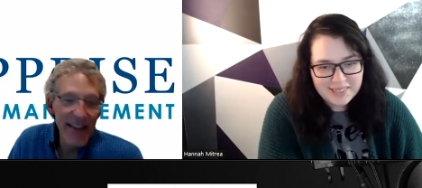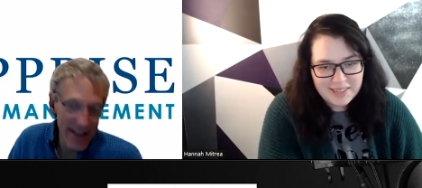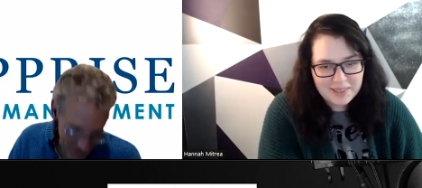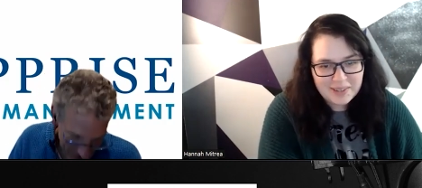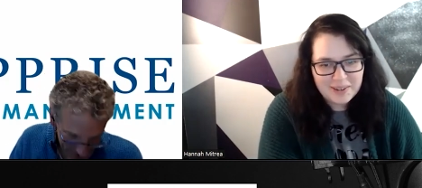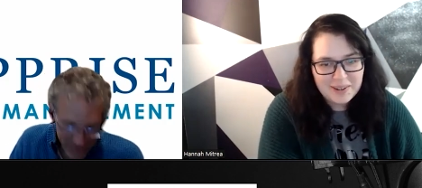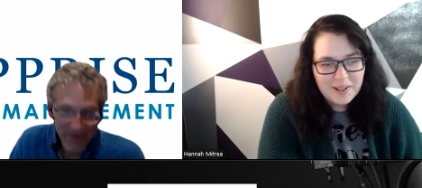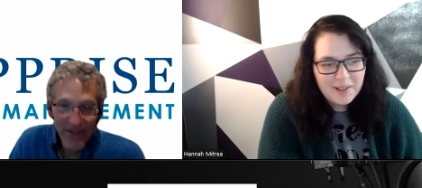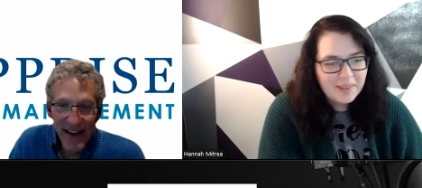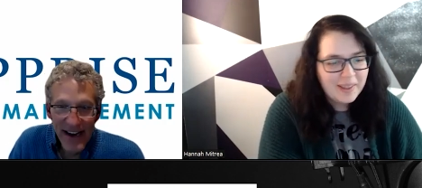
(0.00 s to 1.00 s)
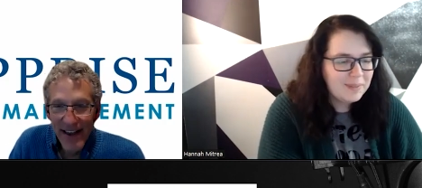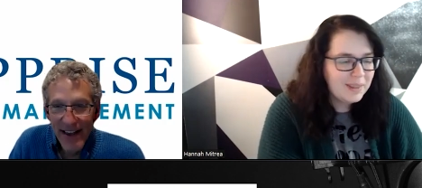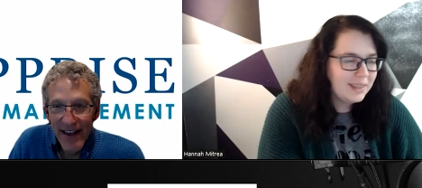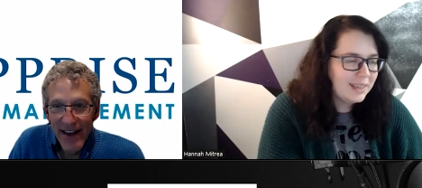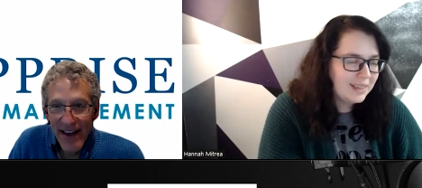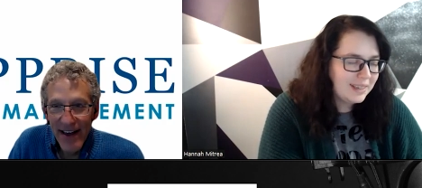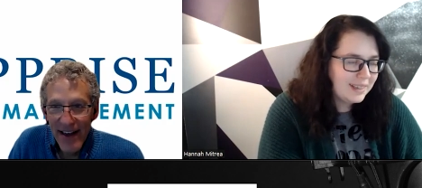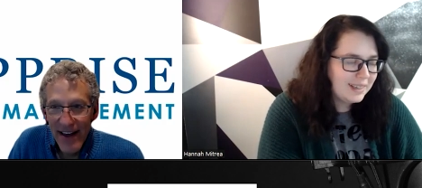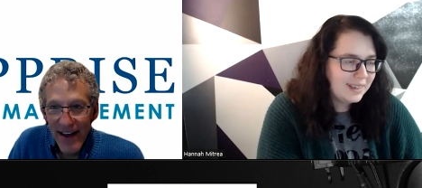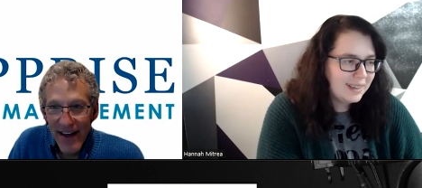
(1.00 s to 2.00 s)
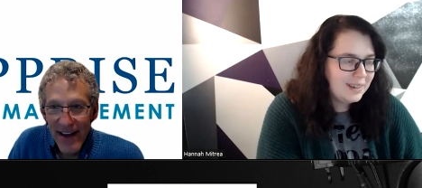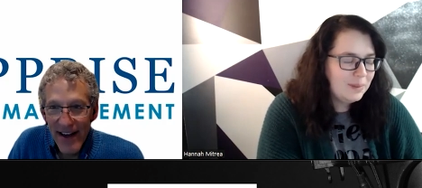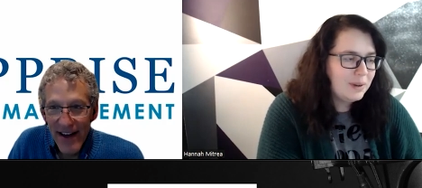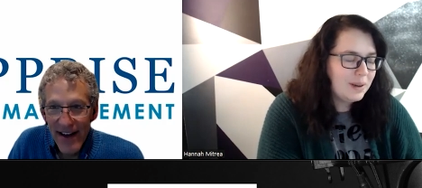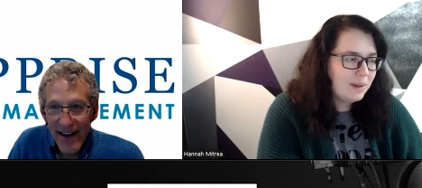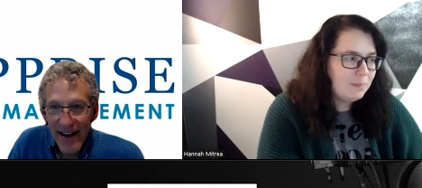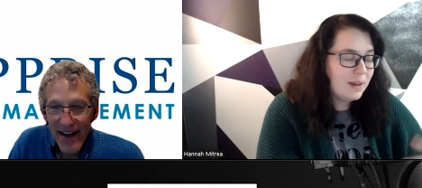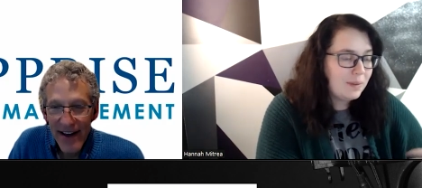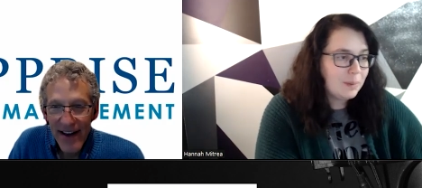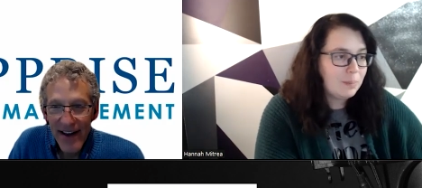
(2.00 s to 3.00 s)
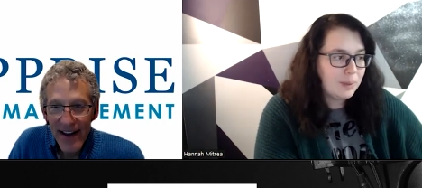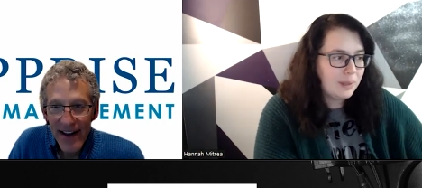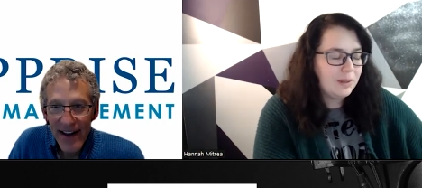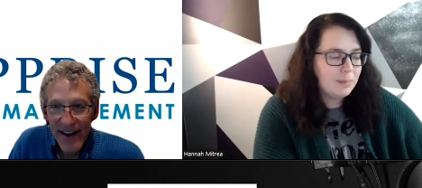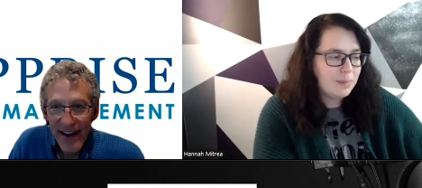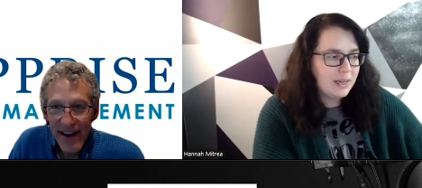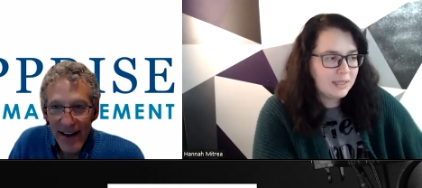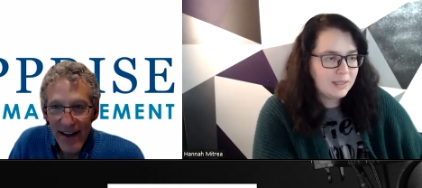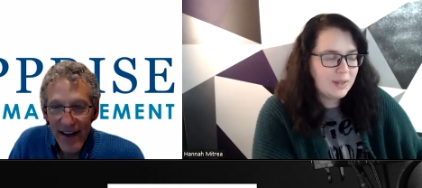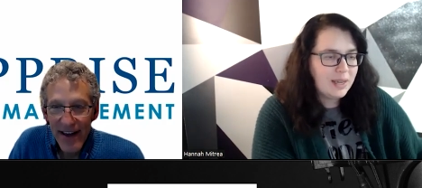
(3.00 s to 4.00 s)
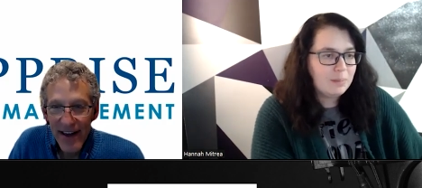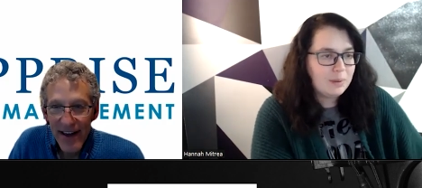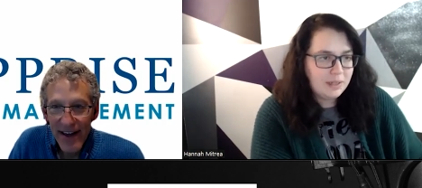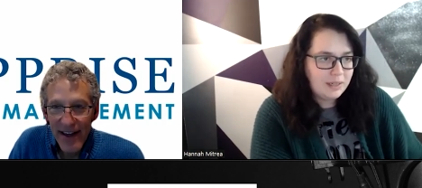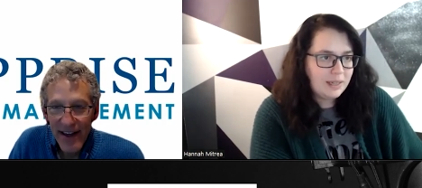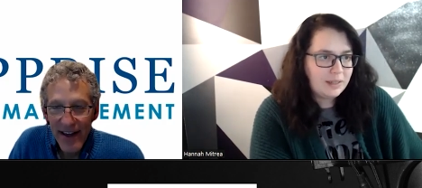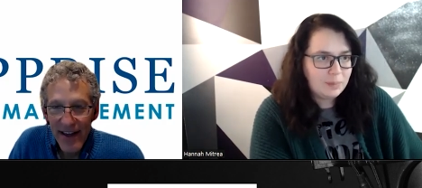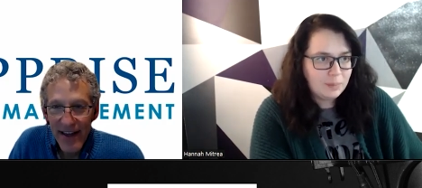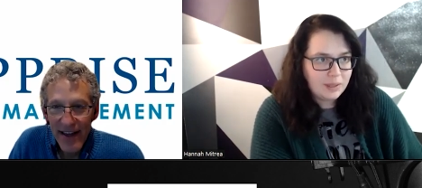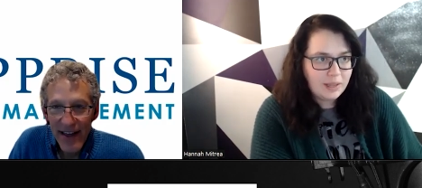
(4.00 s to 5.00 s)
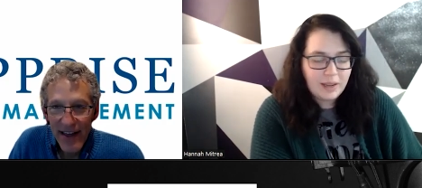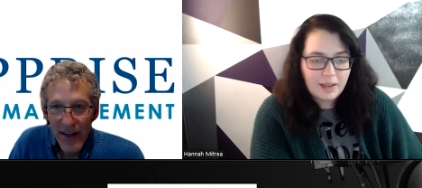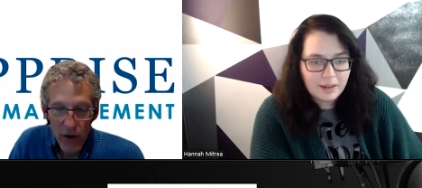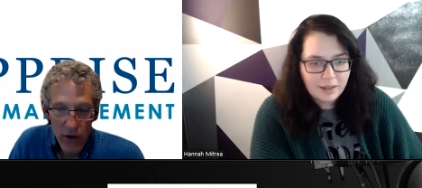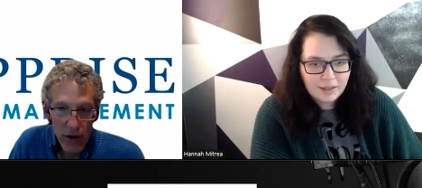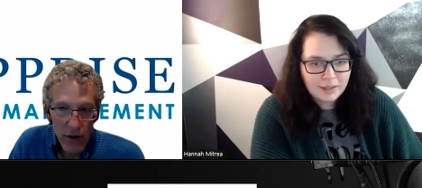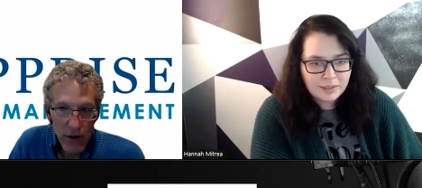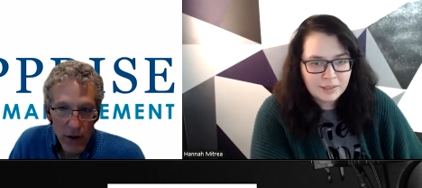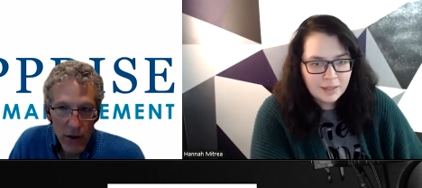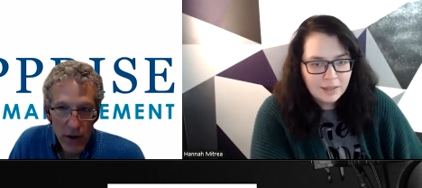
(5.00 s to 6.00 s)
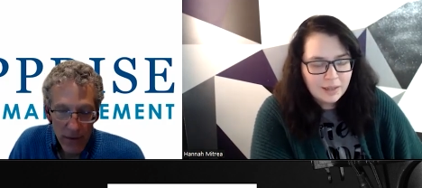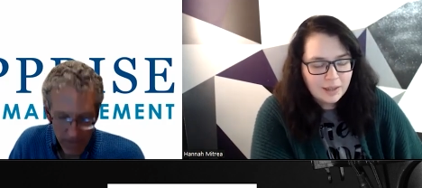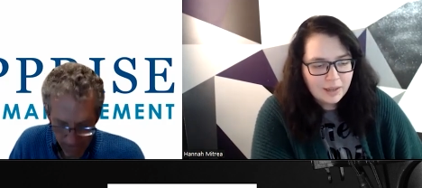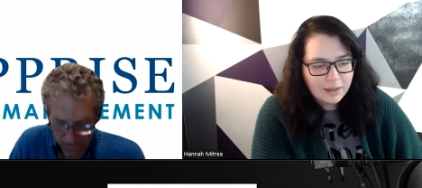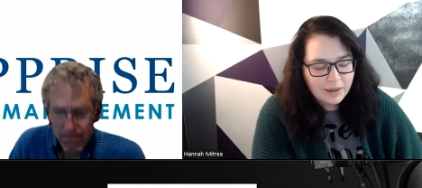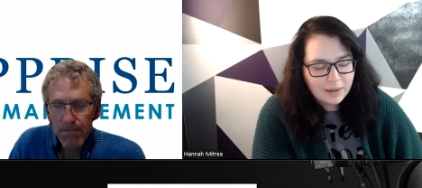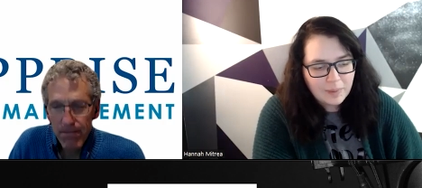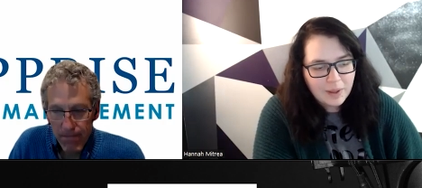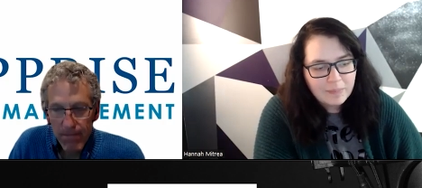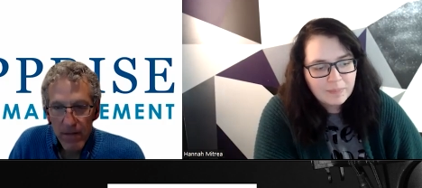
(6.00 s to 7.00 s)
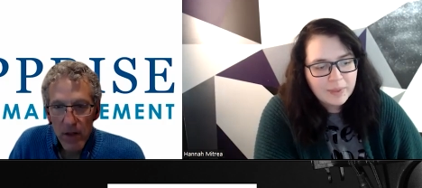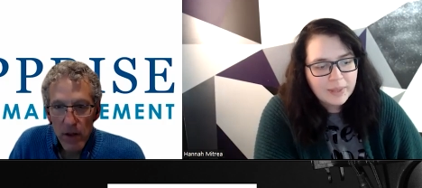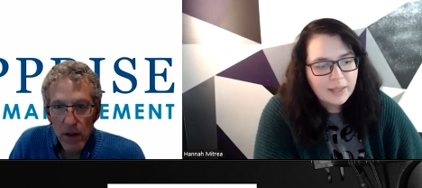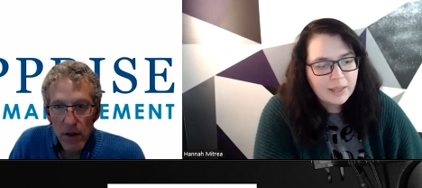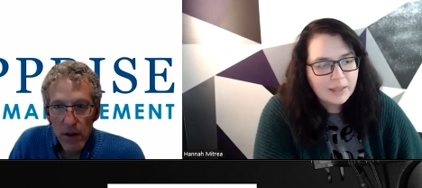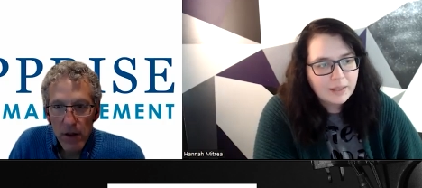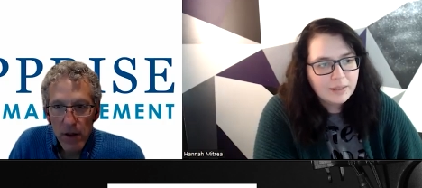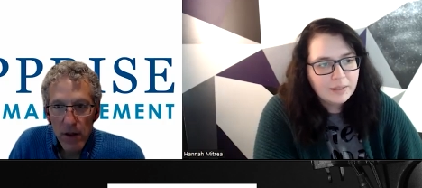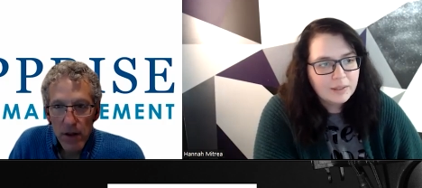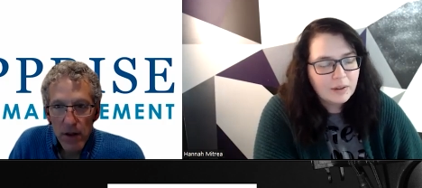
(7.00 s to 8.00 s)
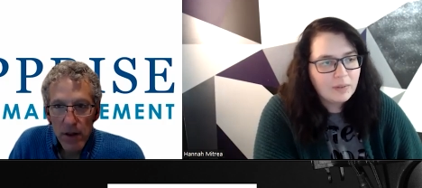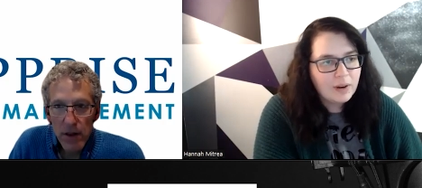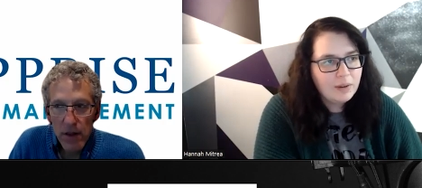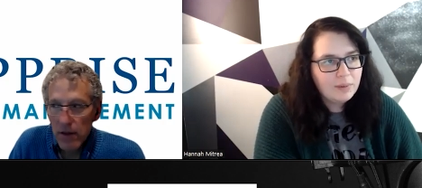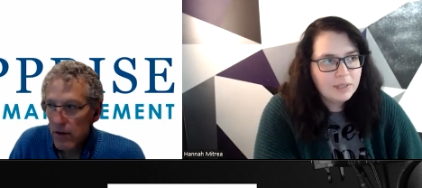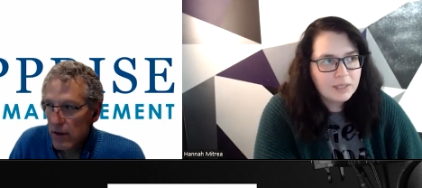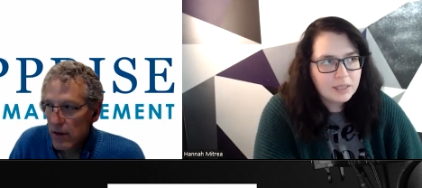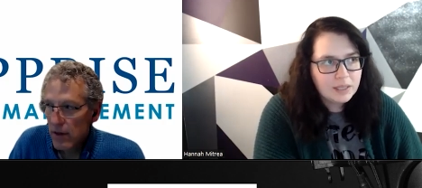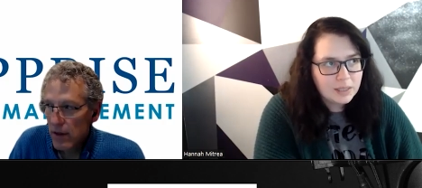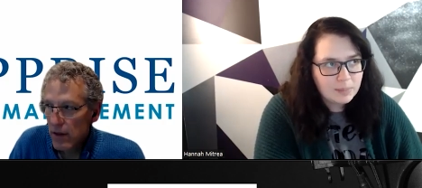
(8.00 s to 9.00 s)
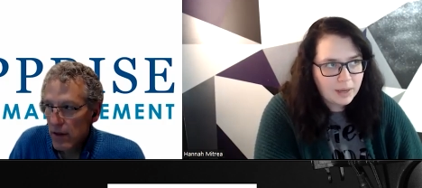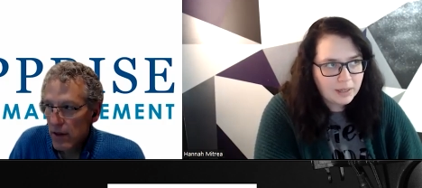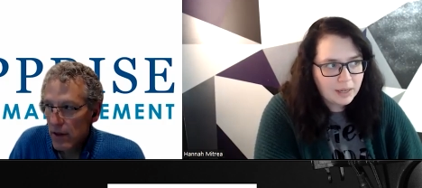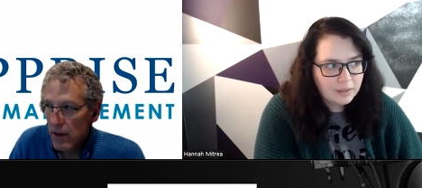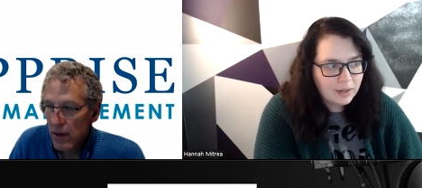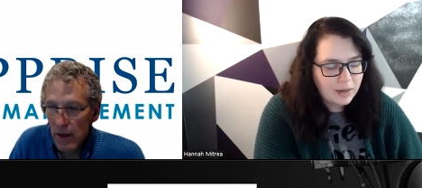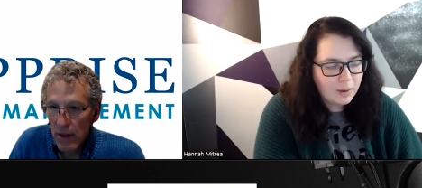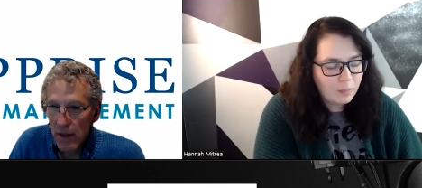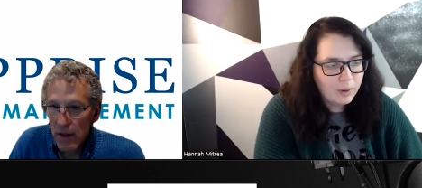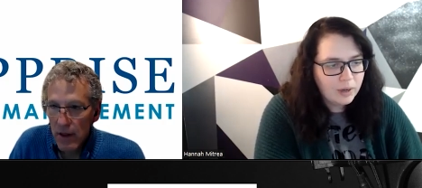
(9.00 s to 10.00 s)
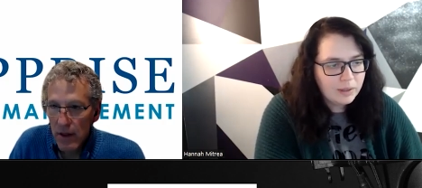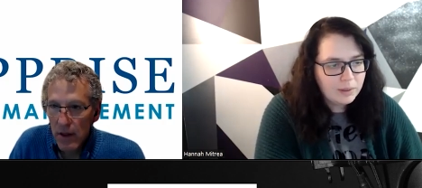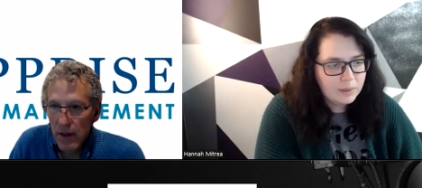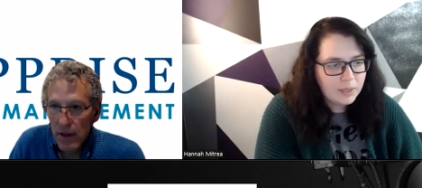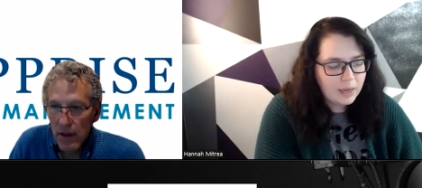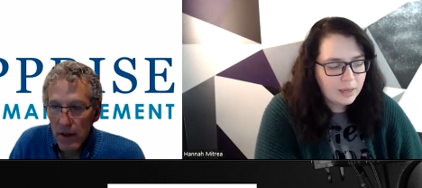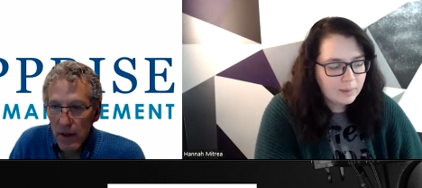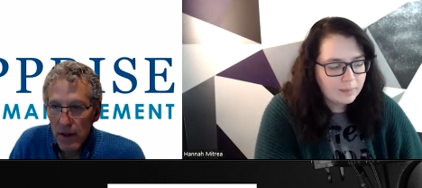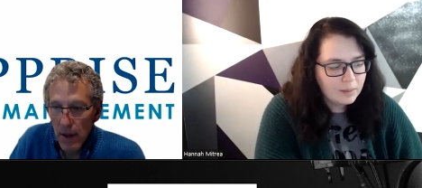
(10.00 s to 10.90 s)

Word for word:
Speaker 1: so right. not that and you want to be able to build the money since you can't predict when the end is in any way so for anyone listening to the podcast right now what are those like